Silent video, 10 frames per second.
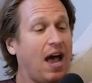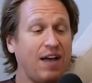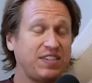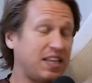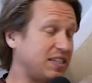
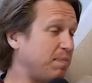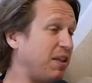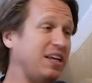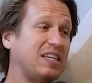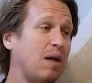I've said this a
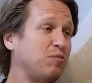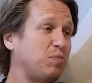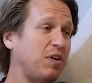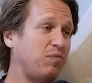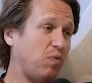million times,
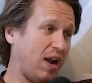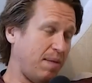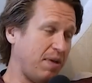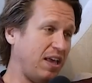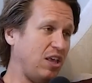but if when I
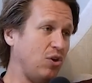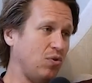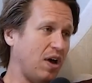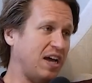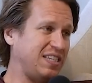met
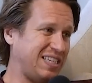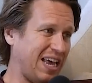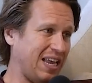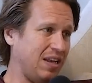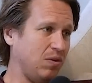you, I
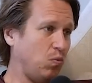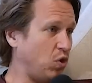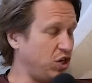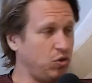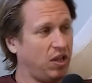said,
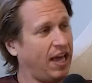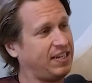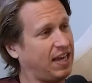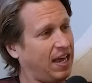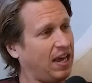would you like
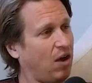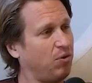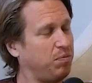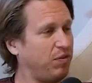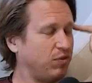to hang out
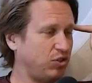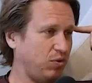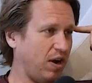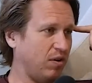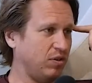with me for
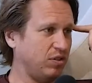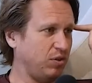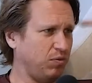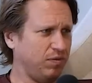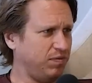2 hours?
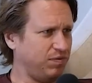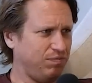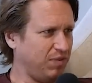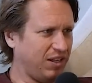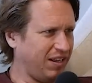You would have
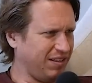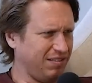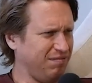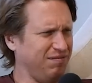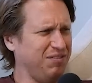been like,
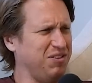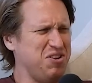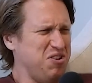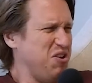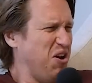
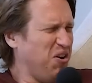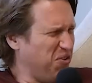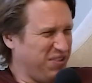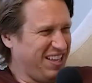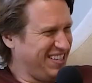no,
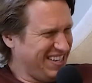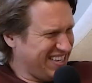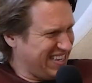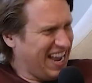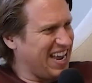that's
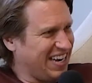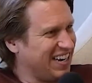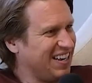insane.